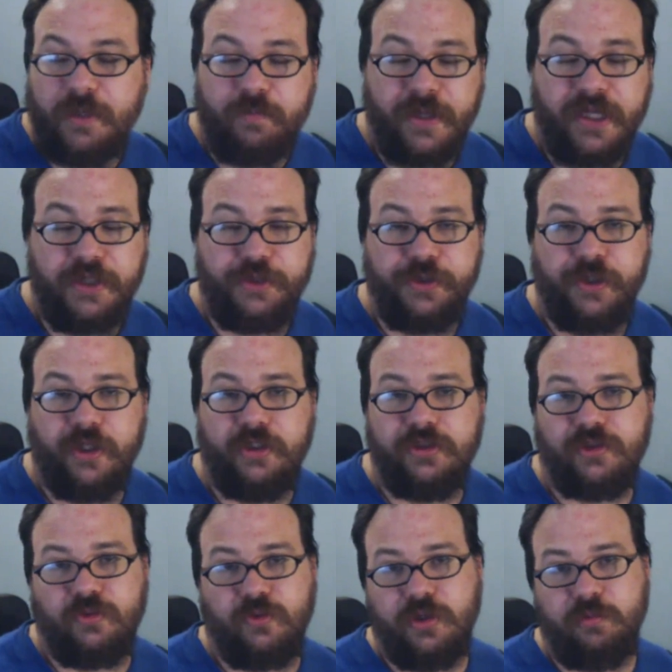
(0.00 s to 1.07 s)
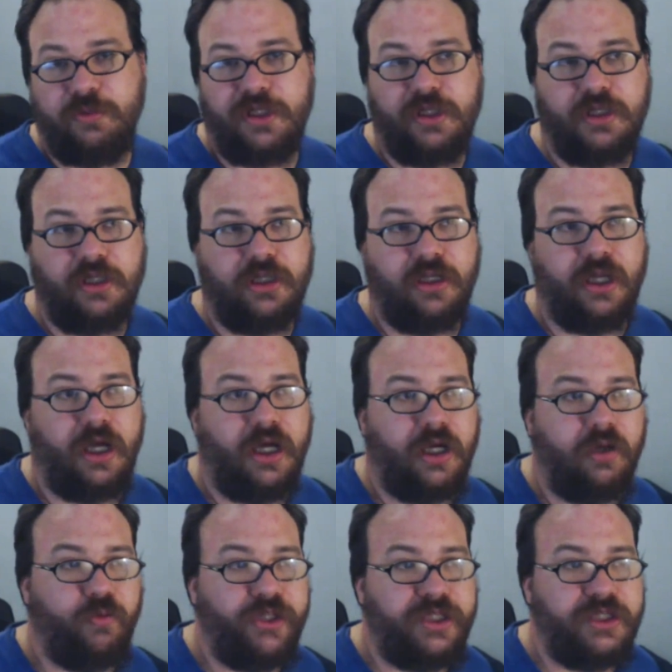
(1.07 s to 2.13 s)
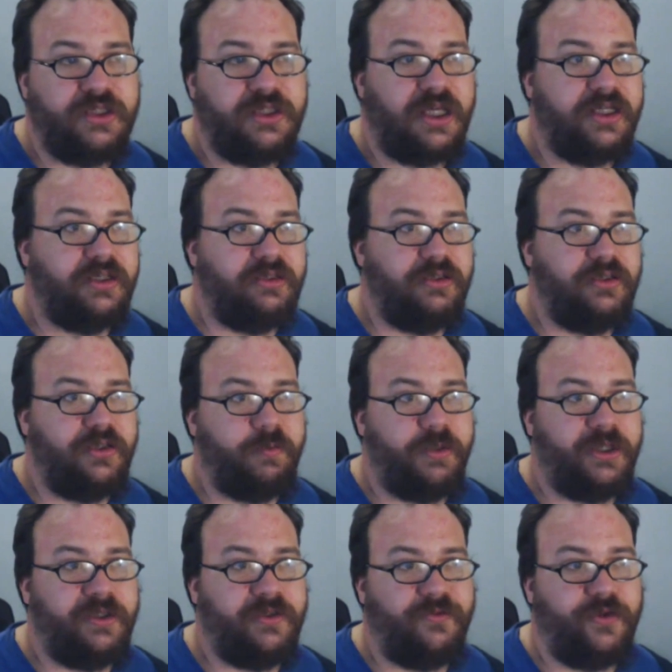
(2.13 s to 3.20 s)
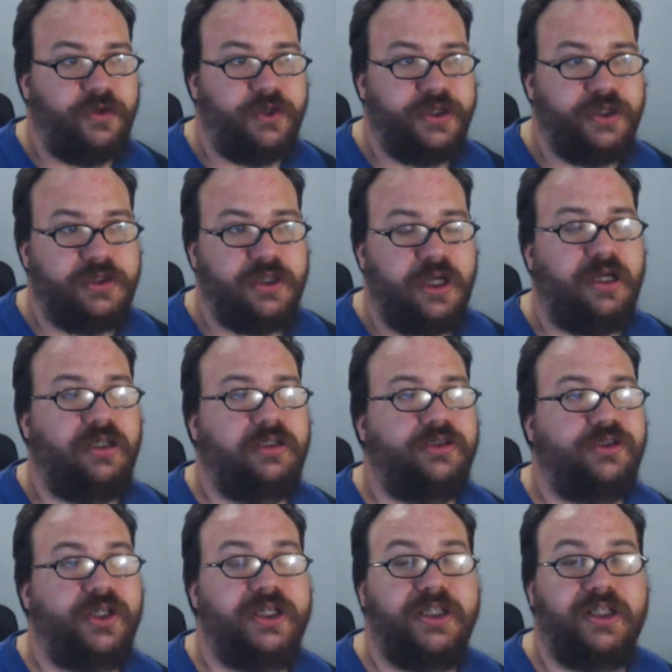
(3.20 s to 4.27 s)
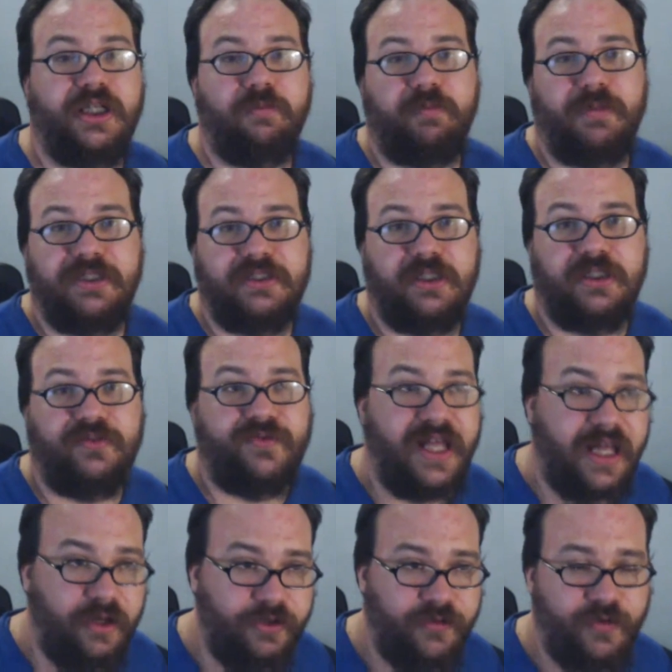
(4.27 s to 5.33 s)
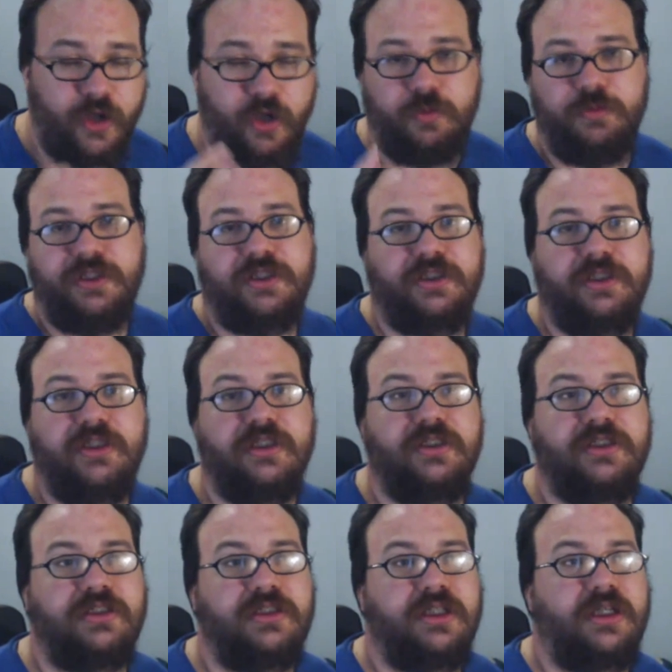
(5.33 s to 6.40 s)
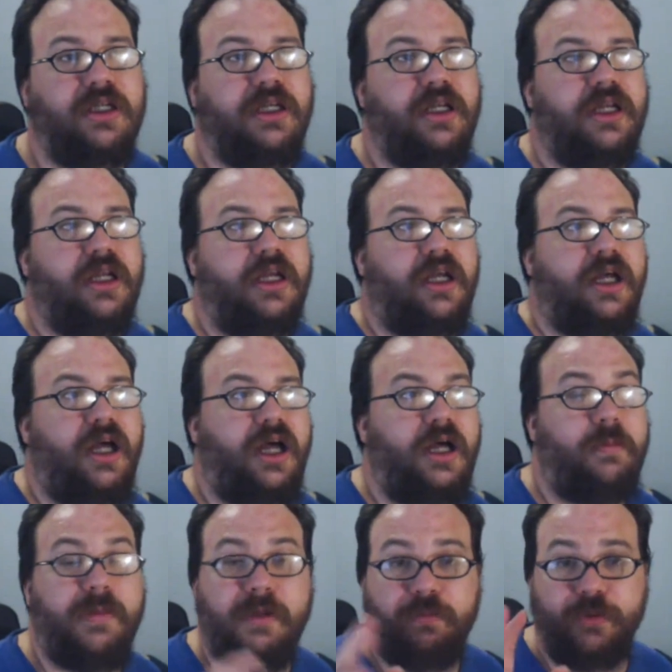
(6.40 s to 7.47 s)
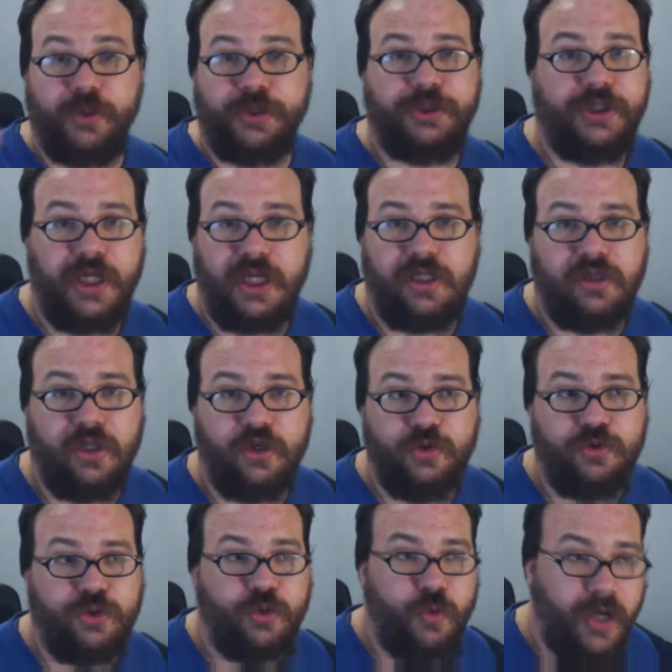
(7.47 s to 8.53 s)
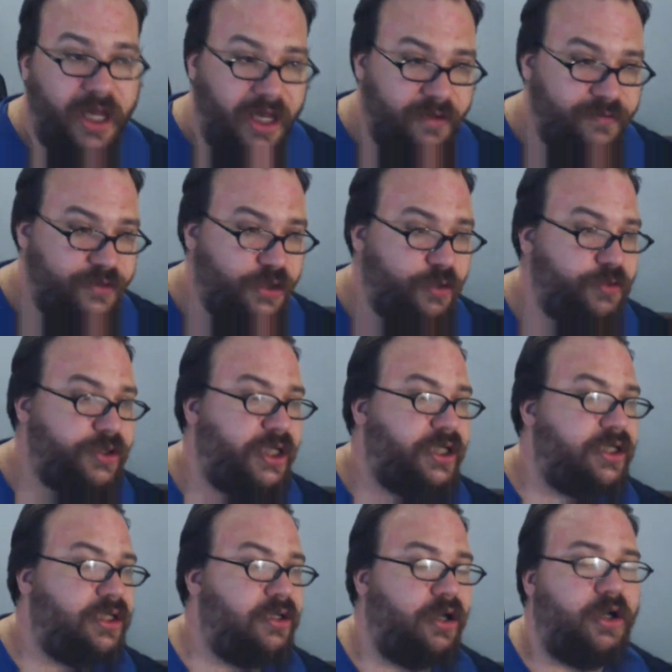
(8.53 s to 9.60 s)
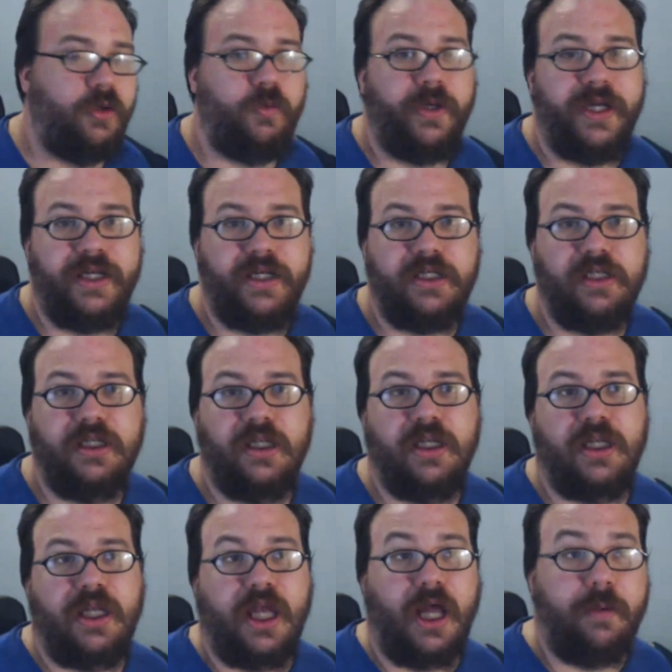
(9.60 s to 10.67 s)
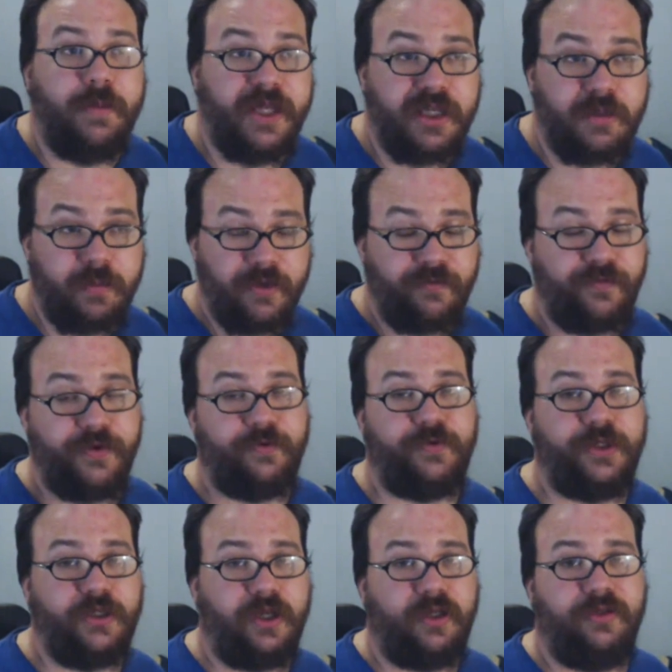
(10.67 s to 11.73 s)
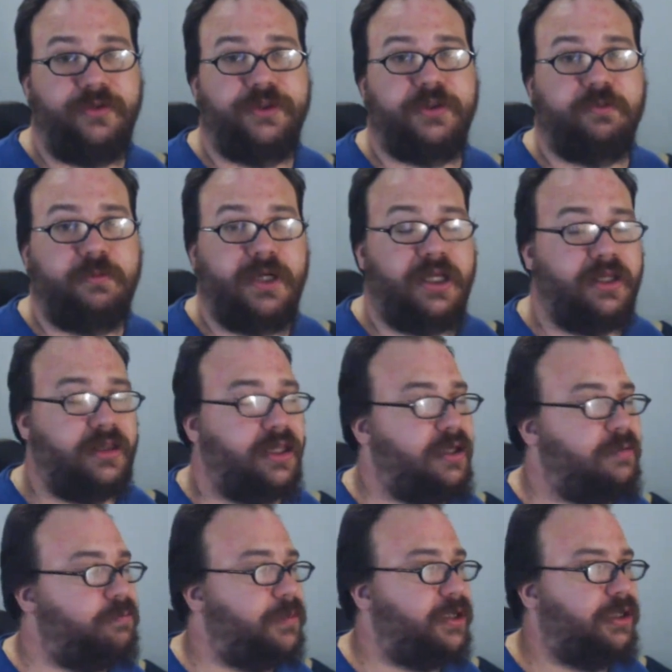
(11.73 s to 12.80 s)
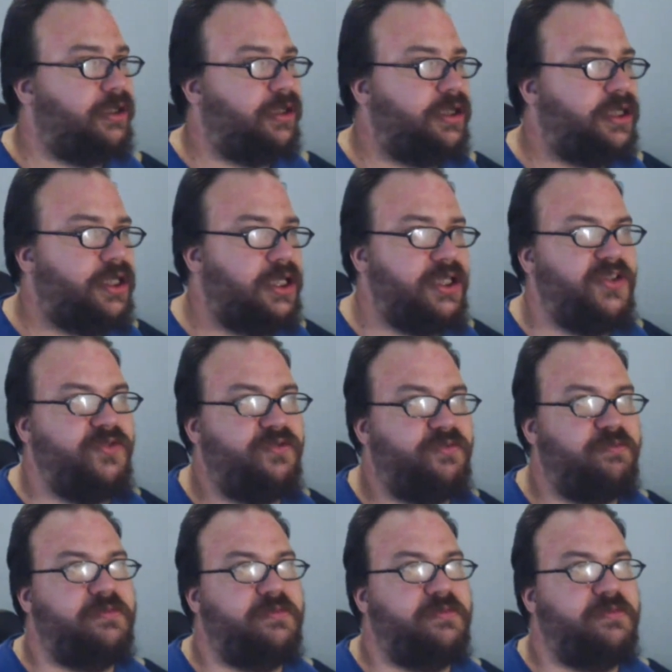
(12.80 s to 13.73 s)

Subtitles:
My Patreon is going to be redesigned a little bit to focus on trying to get myself out of homelessness. I appreciate those who have donated already. I make about $50 a month, and believe